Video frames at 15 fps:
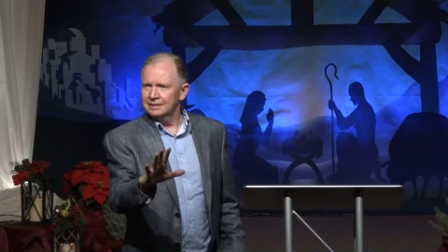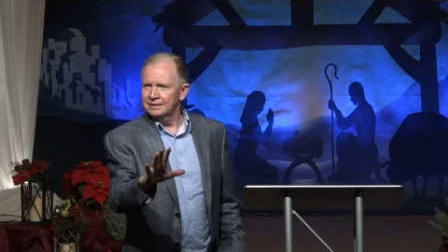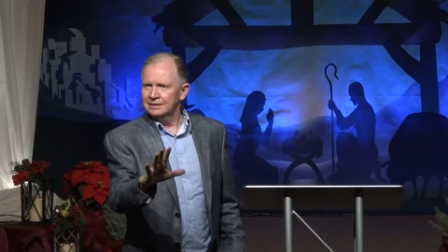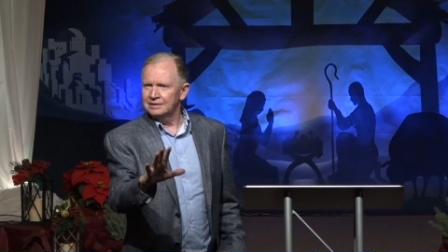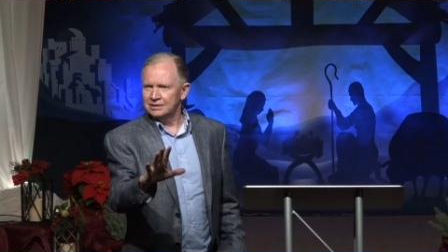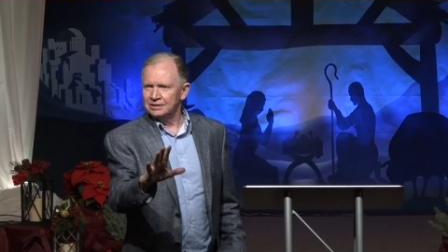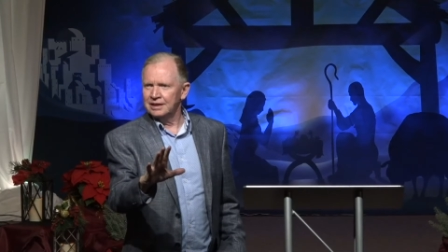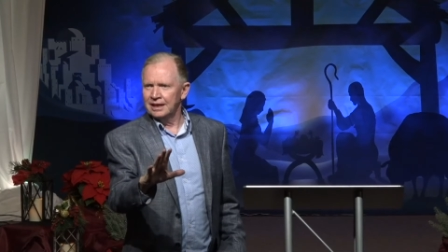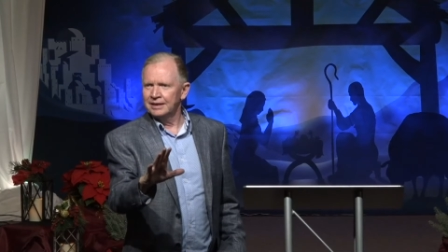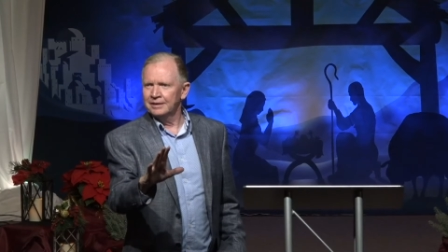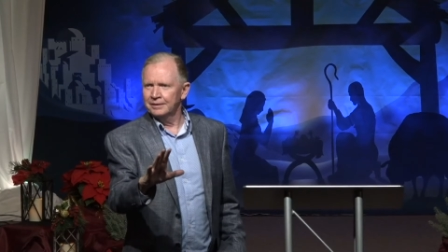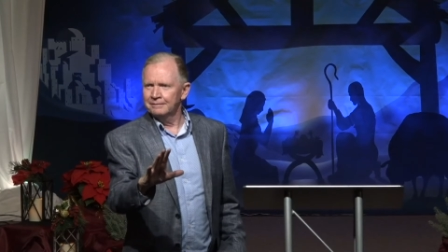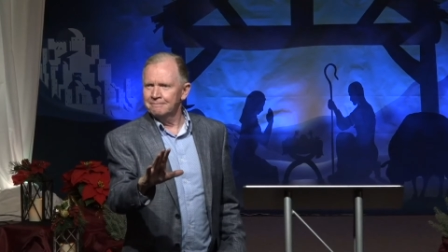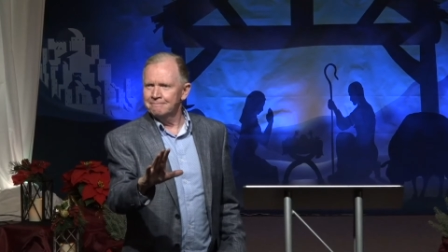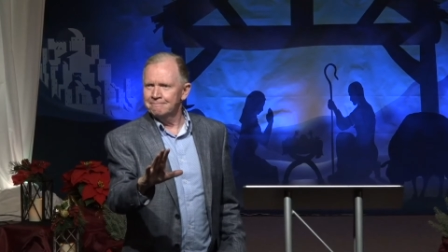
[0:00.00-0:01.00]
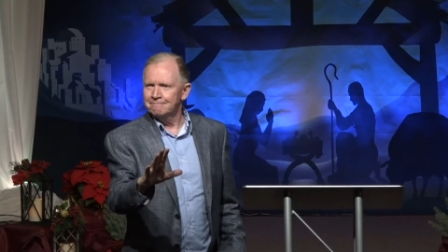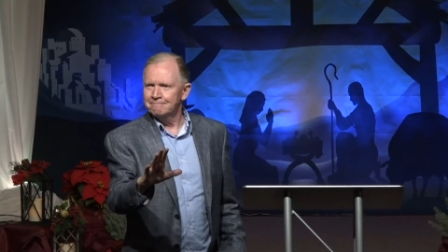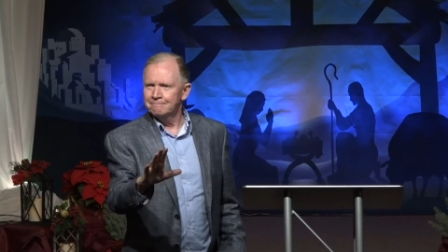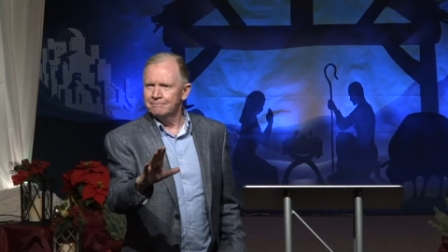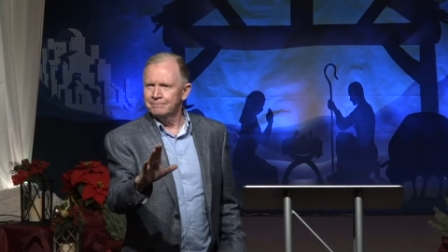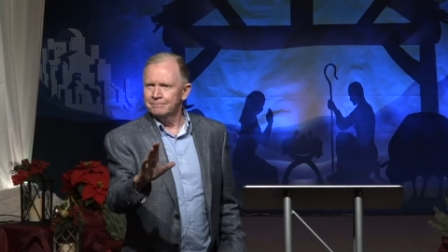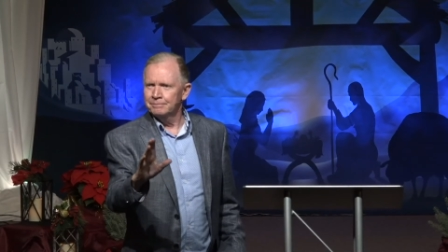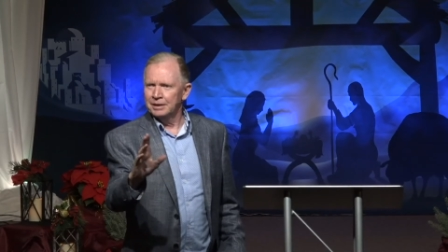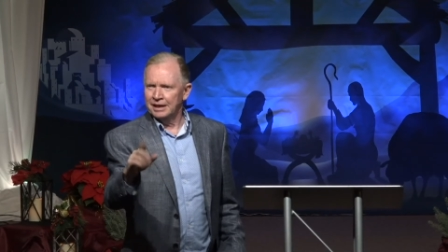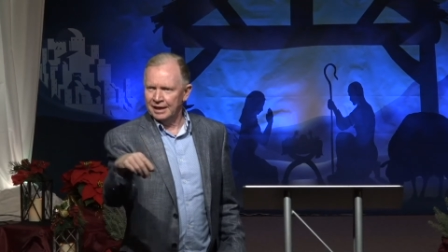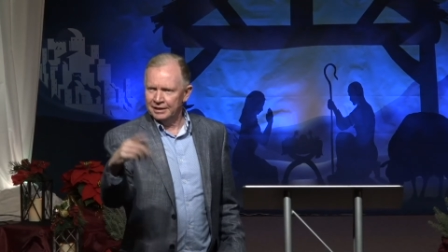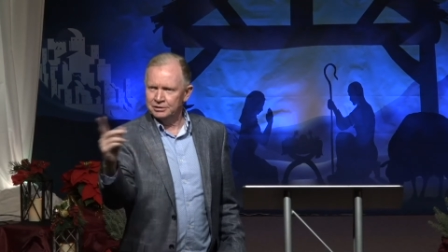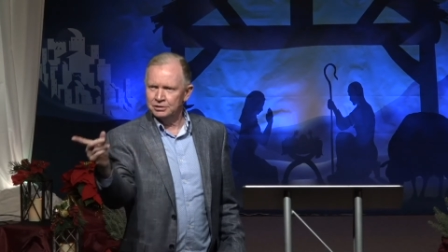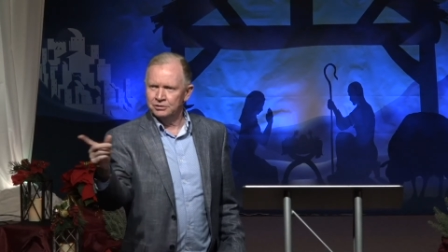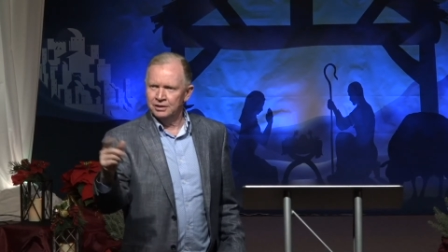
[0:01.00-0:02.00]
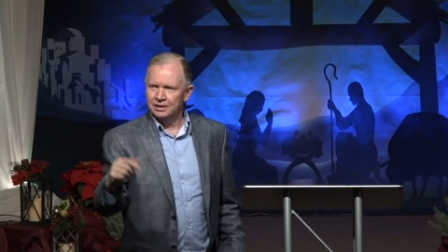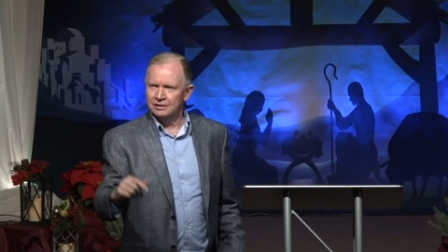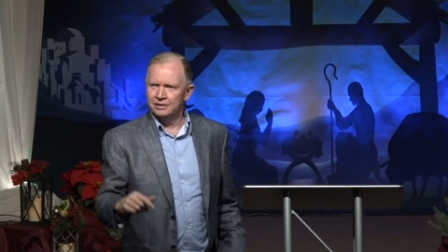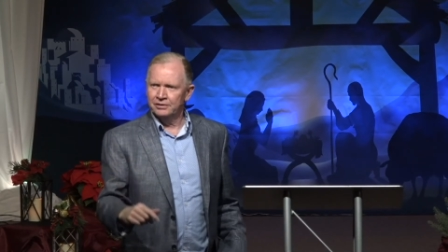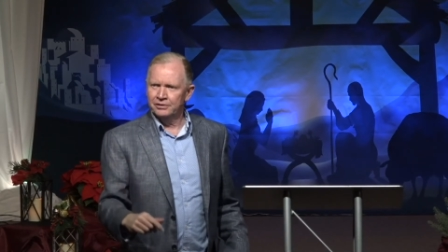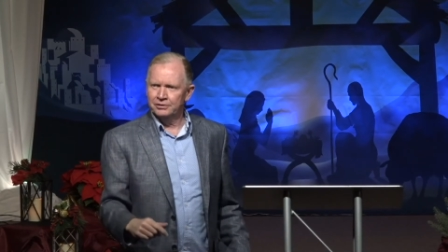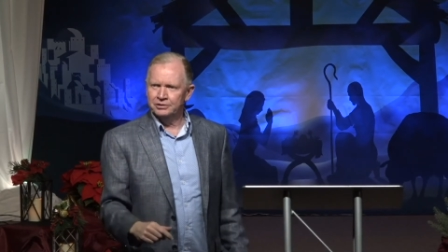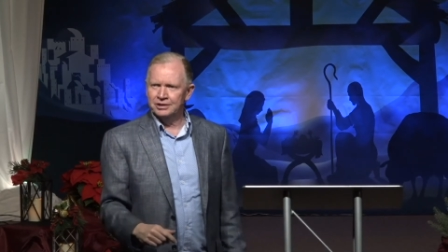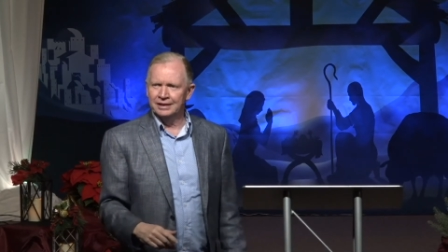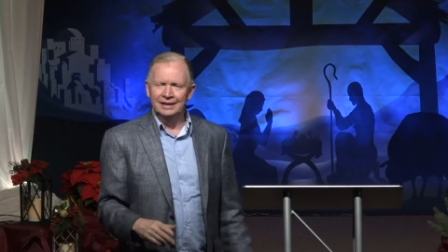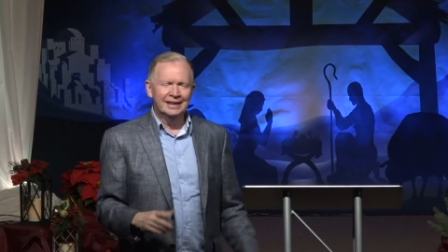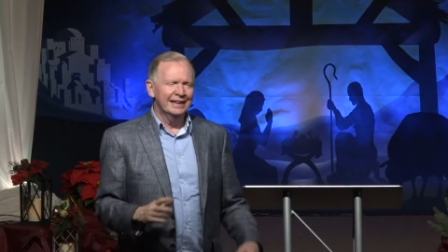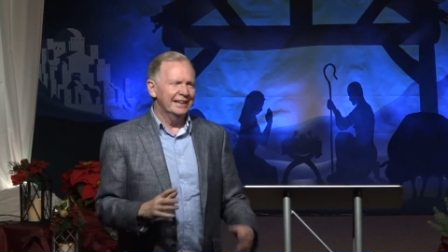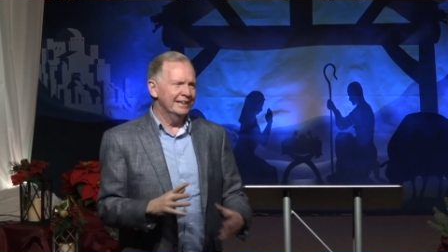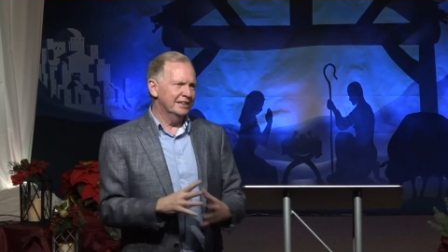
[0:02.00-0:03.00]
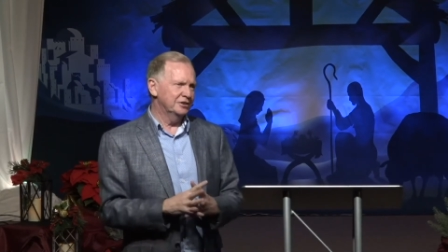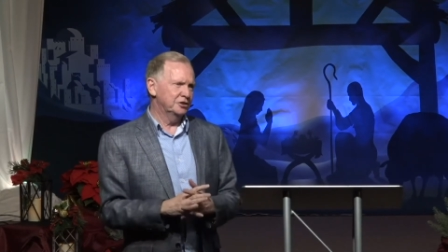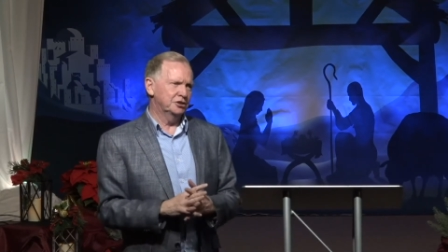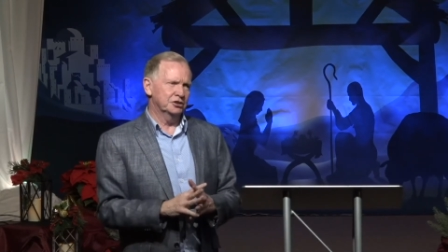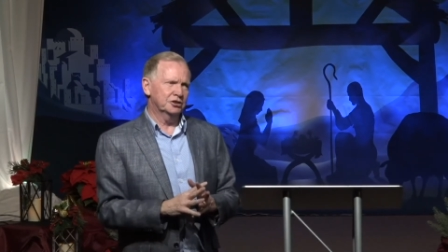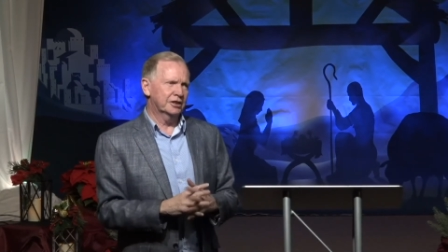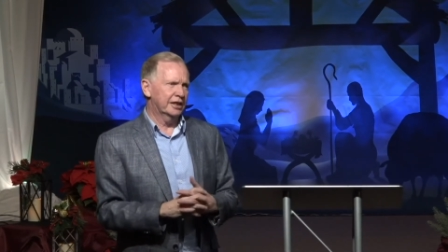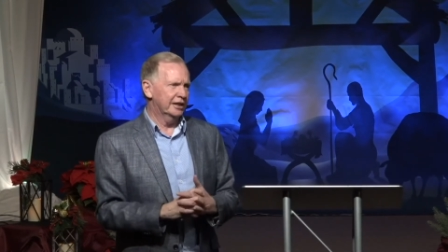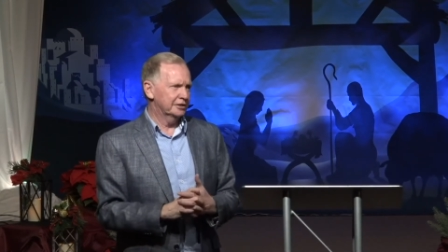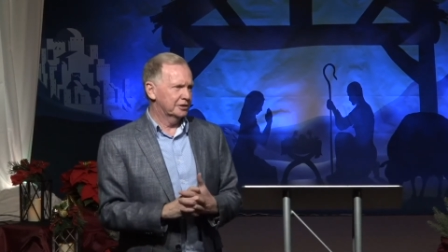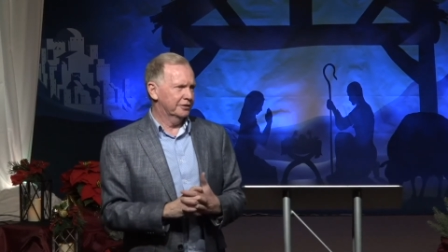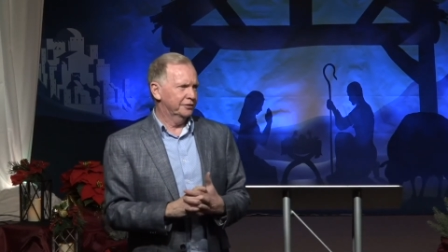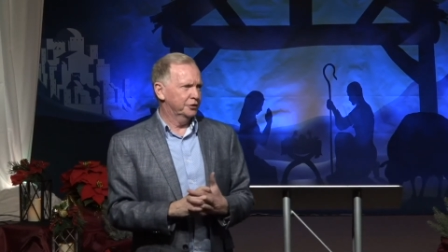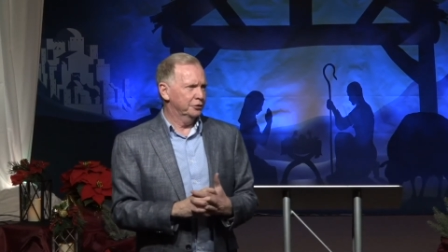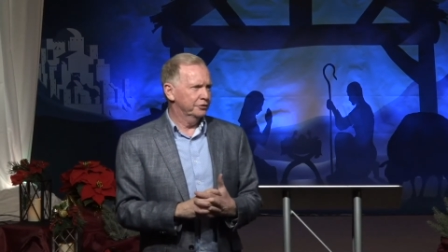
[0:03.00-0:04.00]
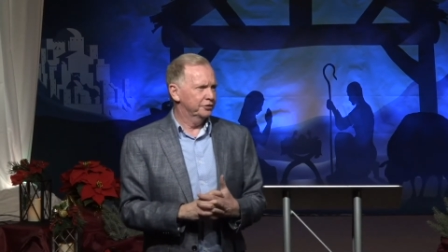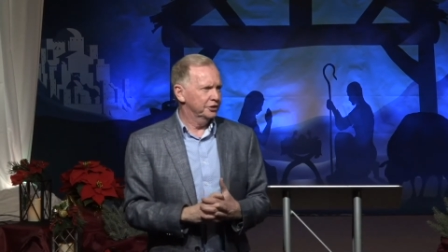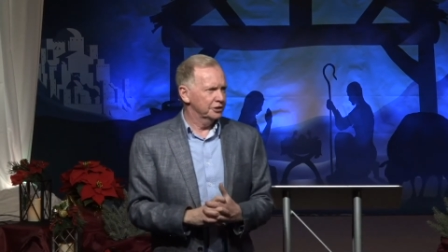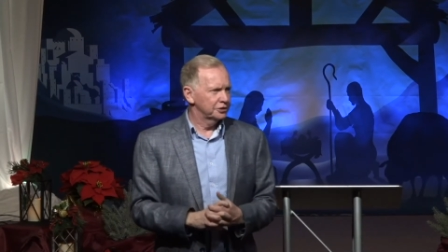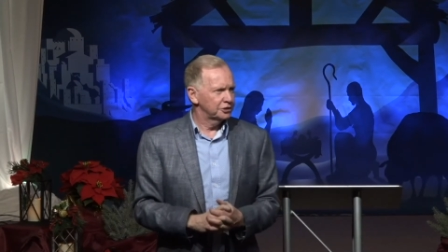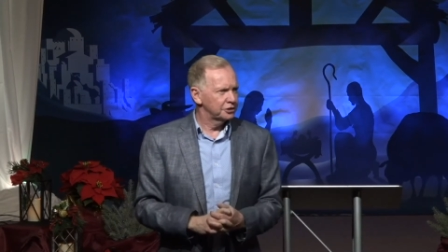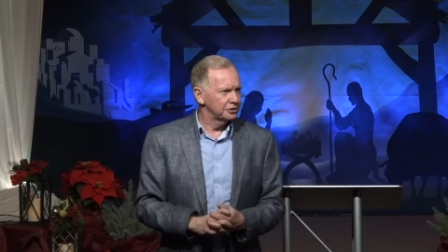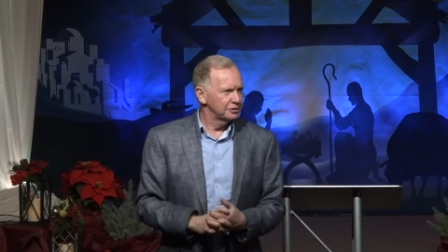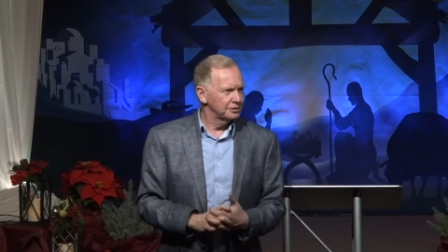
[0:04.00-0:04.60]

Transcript: He says, I know, but catch your net on their side. He didn't just catch a few fish.